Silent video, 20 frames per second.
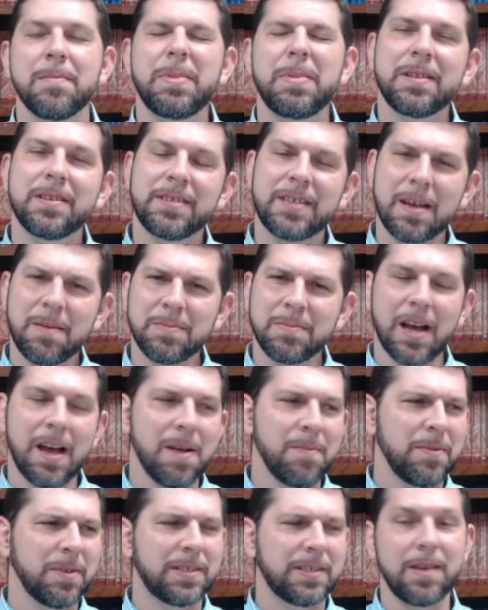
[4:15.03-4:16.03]
But at the same
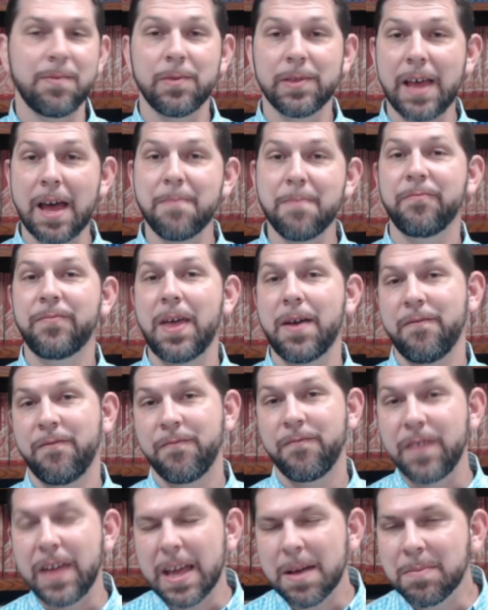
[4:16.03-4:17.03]
time, you'd say, well, that, that
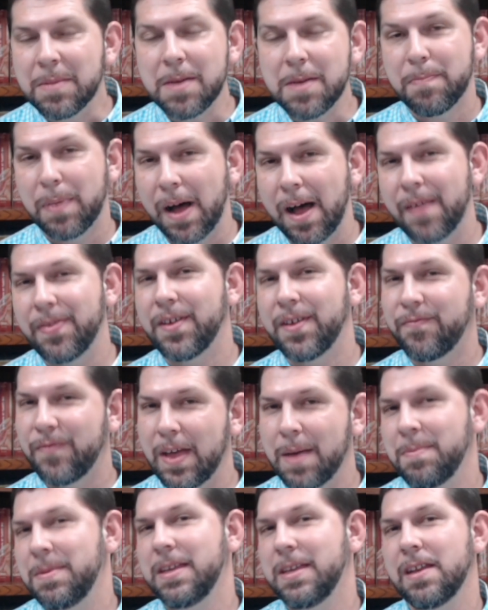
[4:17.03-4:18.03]
family bond, that
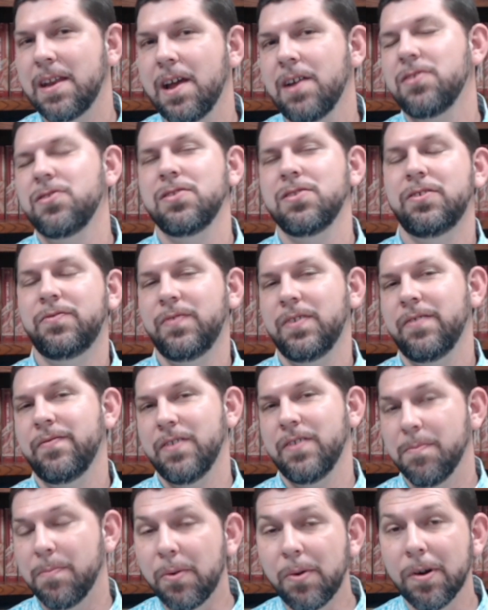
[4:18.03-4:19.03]
family connection is very,
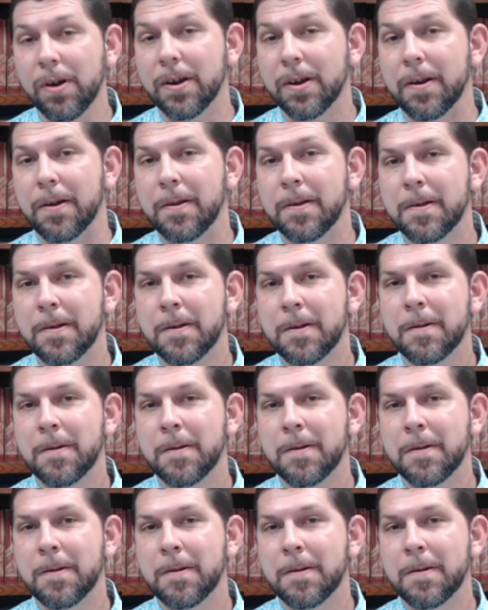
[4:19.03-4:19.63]
very important.